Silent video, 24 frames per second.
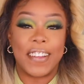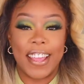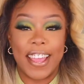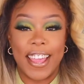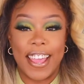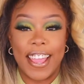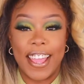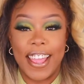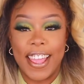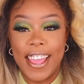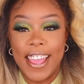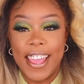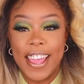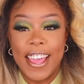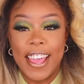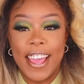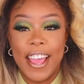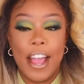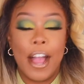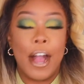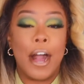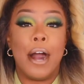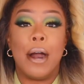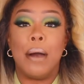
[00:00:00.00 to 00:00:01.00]
okay?
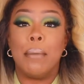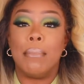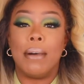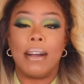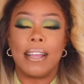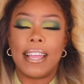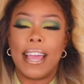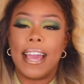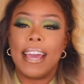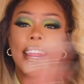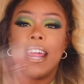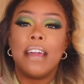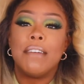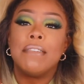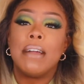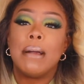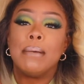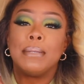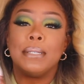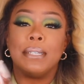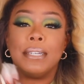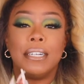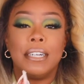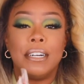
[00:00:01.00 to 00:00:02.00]
Um, but yeah, that
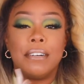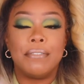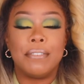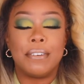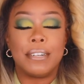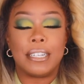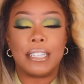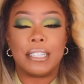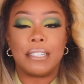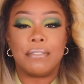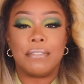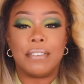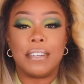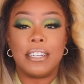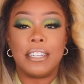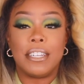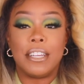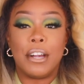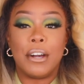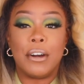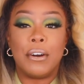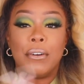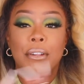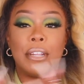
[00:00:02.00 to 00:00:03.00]
wraps it up for this
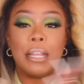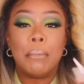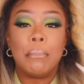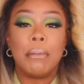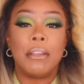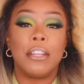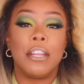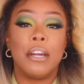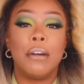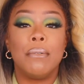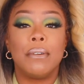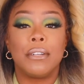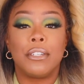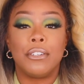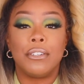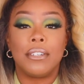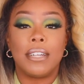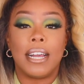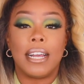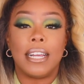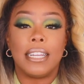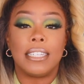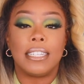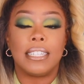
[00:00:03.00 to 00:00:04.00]
video. Let me know what you
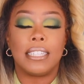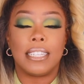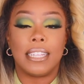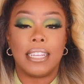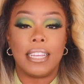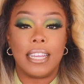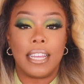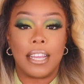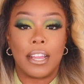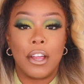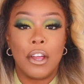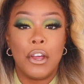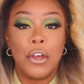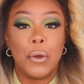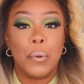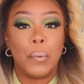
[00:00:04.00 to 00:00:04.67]
guys think.